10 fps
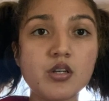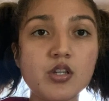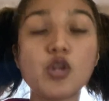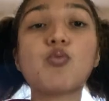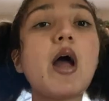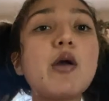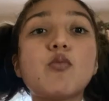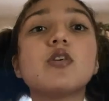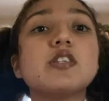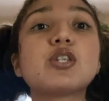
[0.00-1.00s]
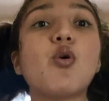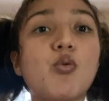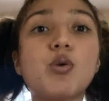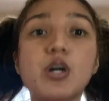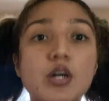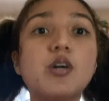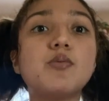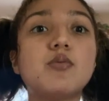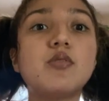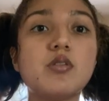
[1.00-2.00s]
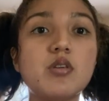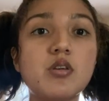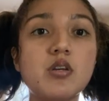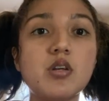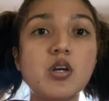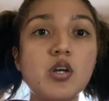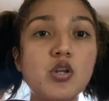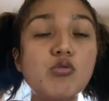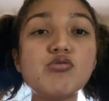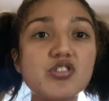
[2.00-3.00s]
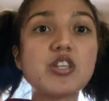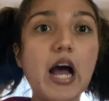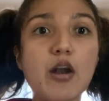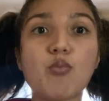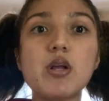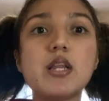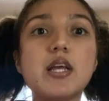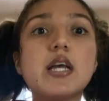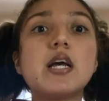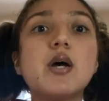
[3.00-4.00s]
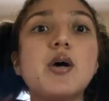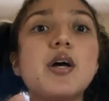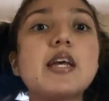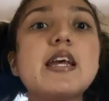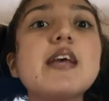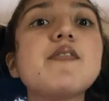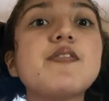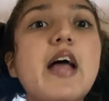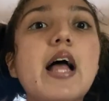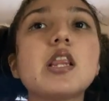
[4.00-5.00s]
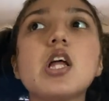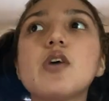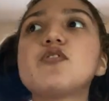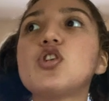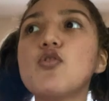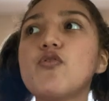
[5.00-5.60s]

The right one's going to come. You just got to really give that love to you.